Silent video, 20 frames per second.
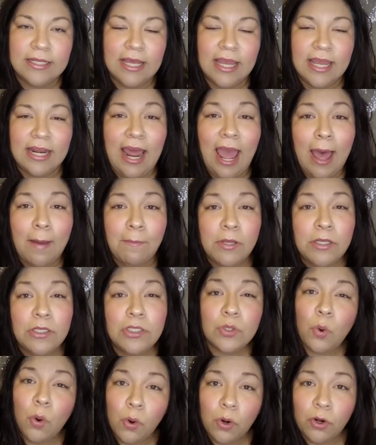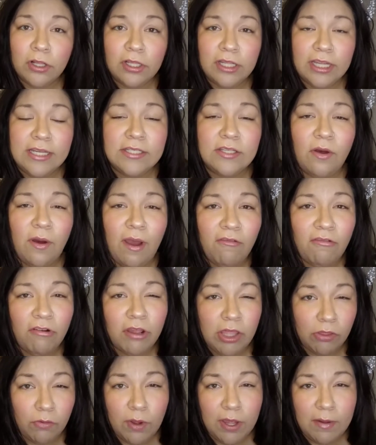It happens quarterly, so every
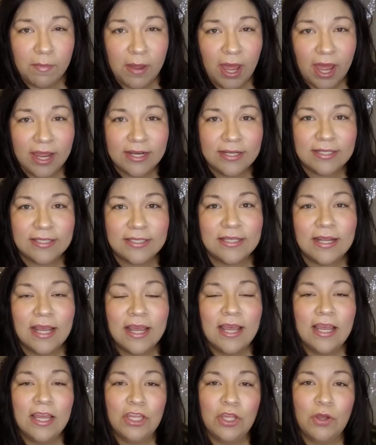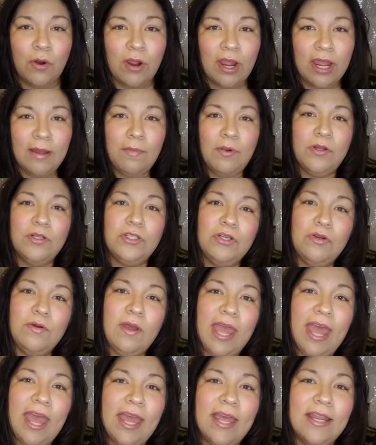3 months you're able to
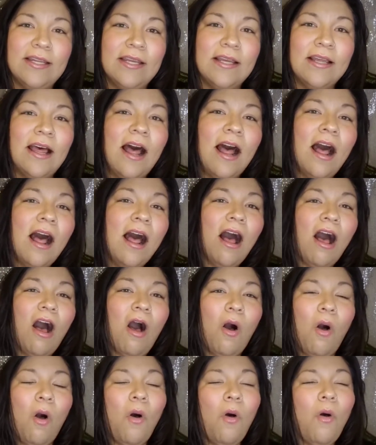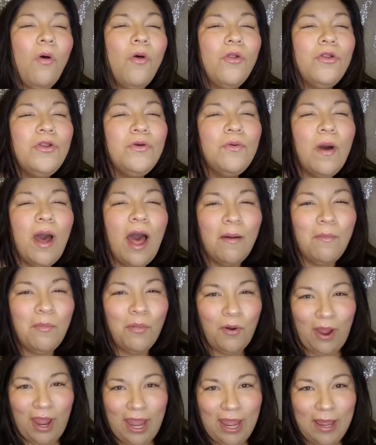get a whole new
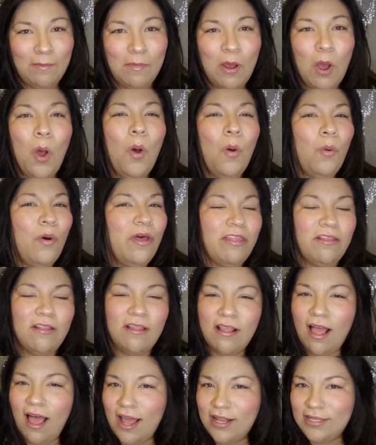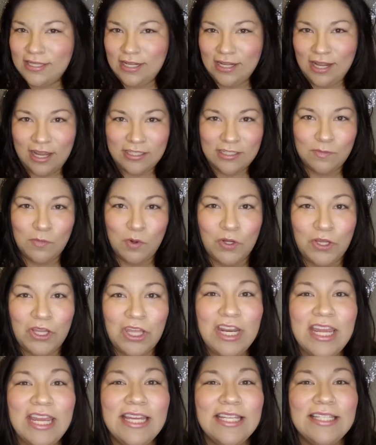upgrade with lots of more
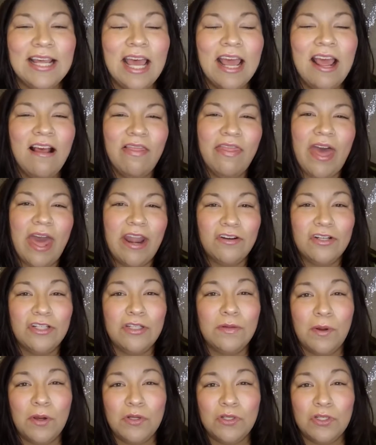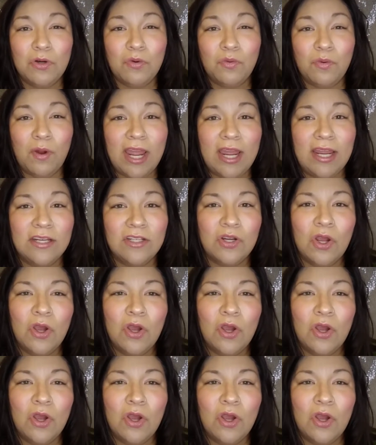goodies that are supposed to range